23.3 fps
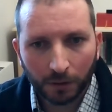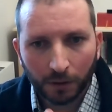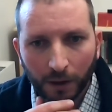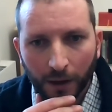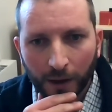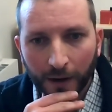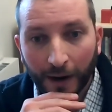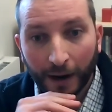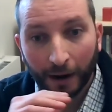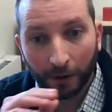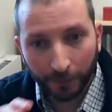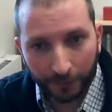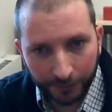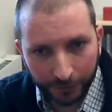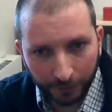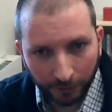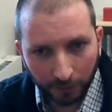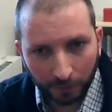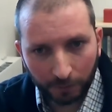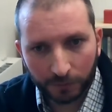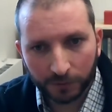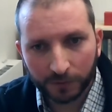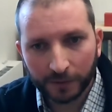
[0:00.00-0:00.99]
and how the
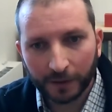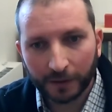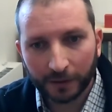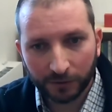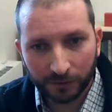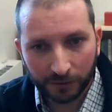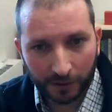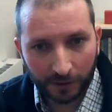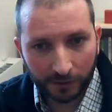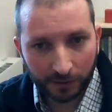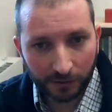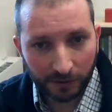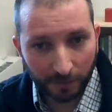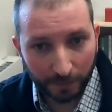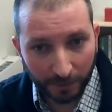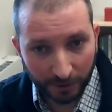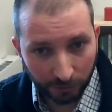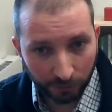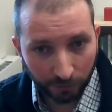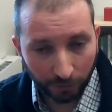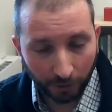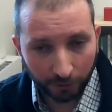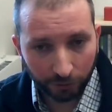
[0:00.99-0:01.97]
terms that exist have
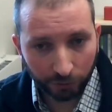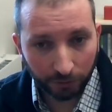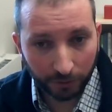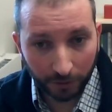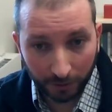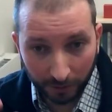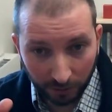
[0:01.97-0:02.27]
been structured.